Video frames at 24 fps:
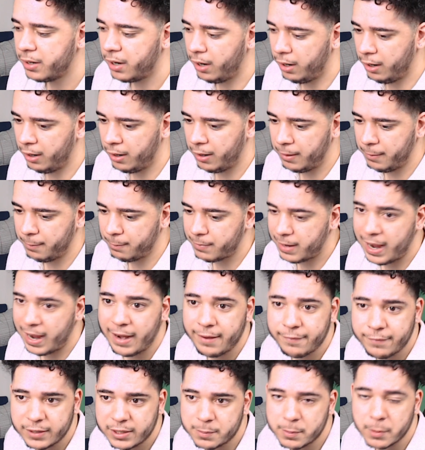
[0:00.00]
Um,
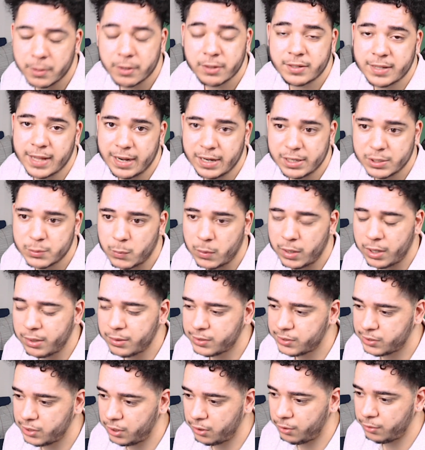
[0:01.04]
I've experienced that as
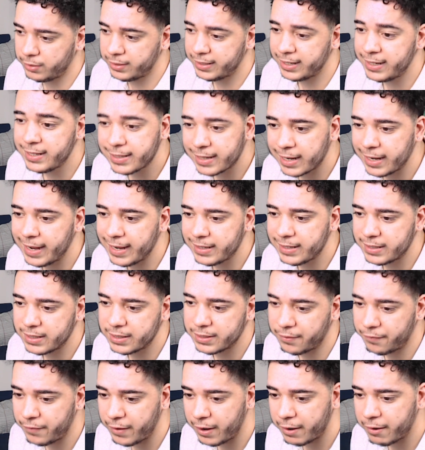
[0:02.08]
well. So disconnects
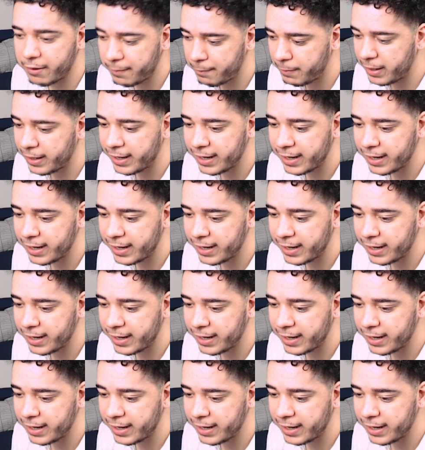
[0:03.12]
is a very big